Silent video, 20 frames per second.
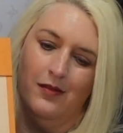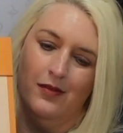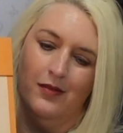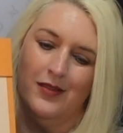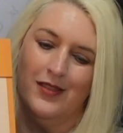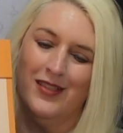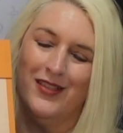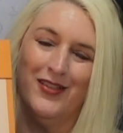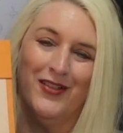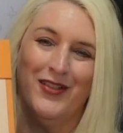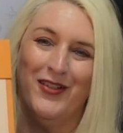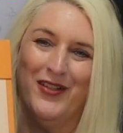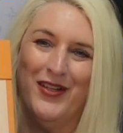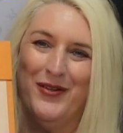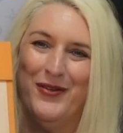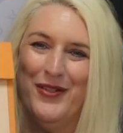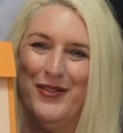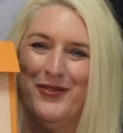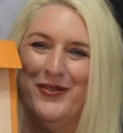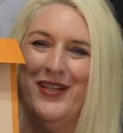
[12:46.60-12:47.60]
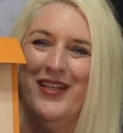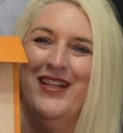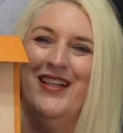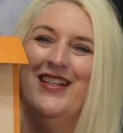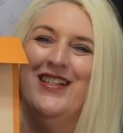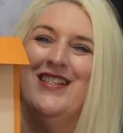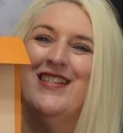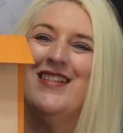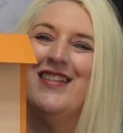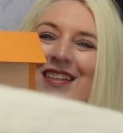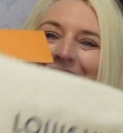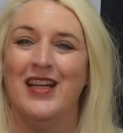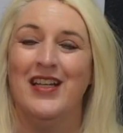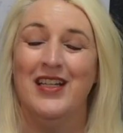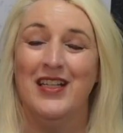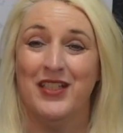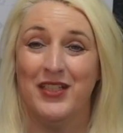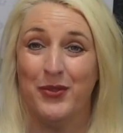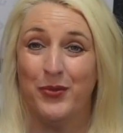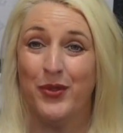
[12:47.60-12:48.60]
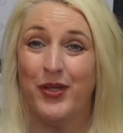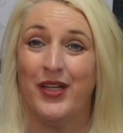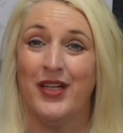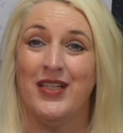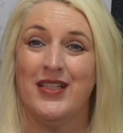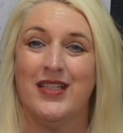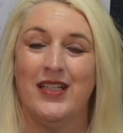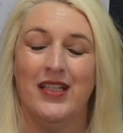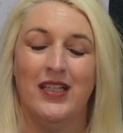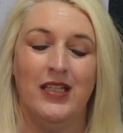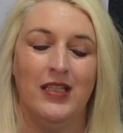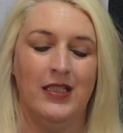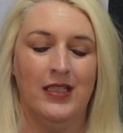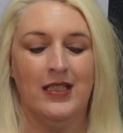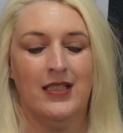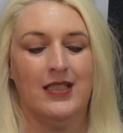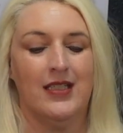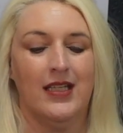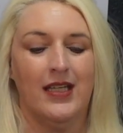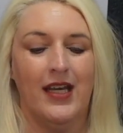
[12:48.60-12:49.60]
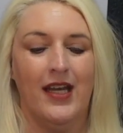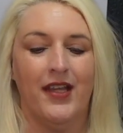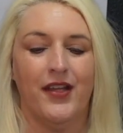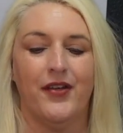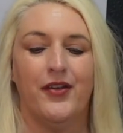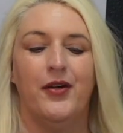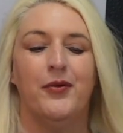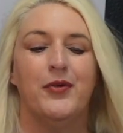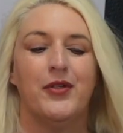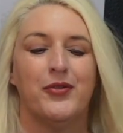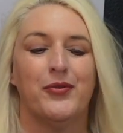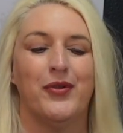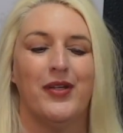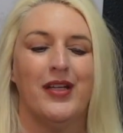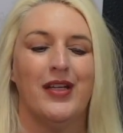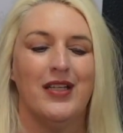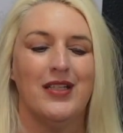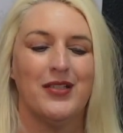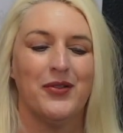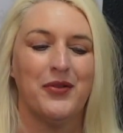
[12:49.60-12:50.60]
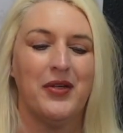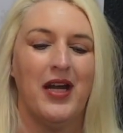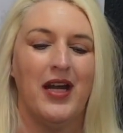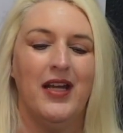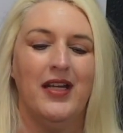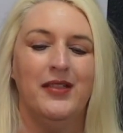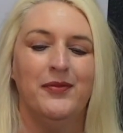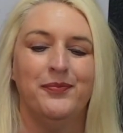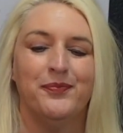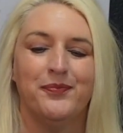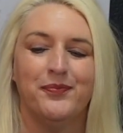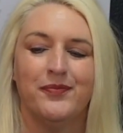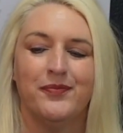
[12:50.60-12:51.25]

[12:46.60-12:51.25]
Still don't know which one it is. So we're going to see this together on which one it is, okay?